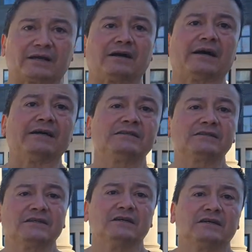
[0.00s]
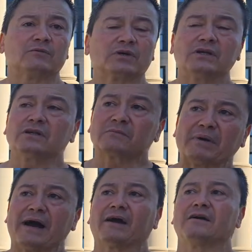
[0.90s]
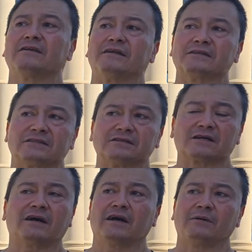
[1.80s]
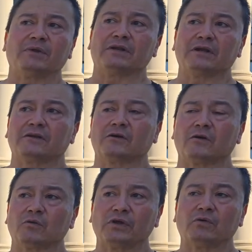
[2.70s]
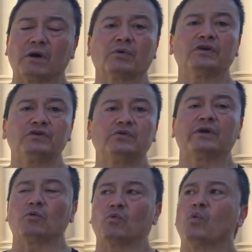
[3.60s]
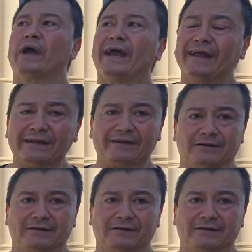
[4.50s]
guys. We're going to look back on this in time and go, what were you doing when,